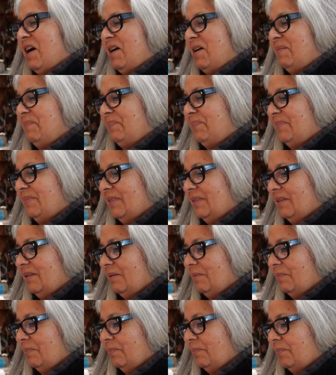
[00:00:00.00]
um,
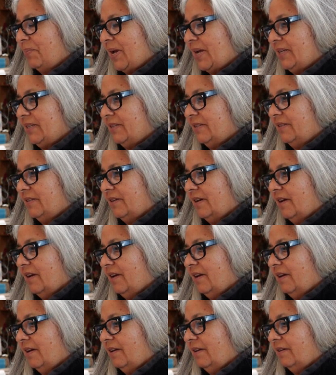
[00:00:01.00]
but
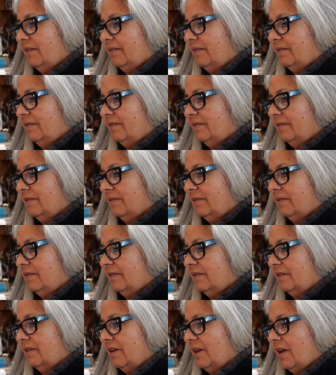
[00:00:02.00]
uh,
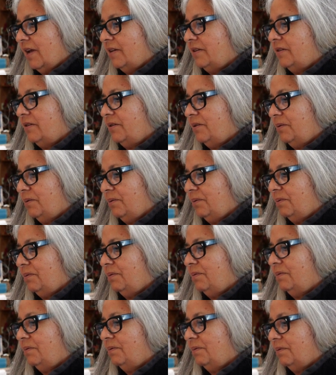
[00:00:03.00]
I
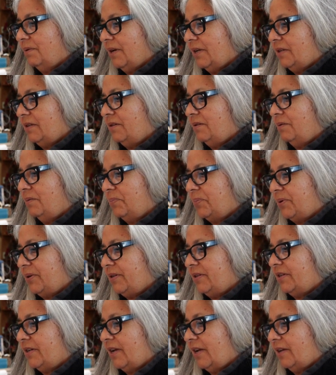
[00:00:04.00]
do I do
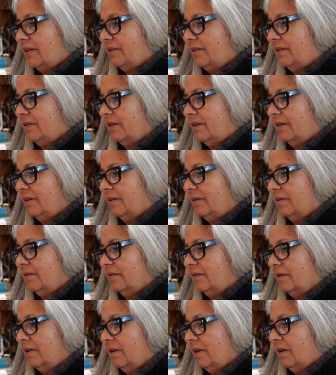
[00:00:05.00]
appreciate uh,
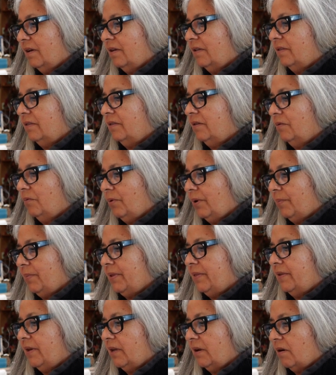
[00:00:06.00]
the
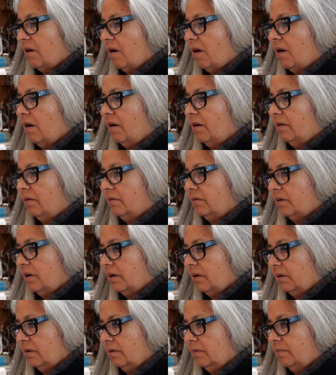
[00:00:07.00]
women that are,
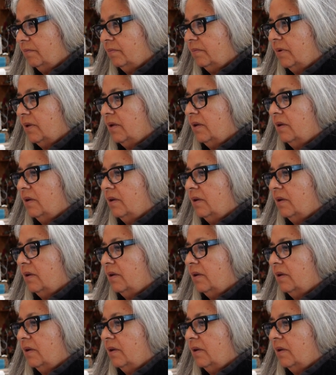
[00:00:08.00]
um,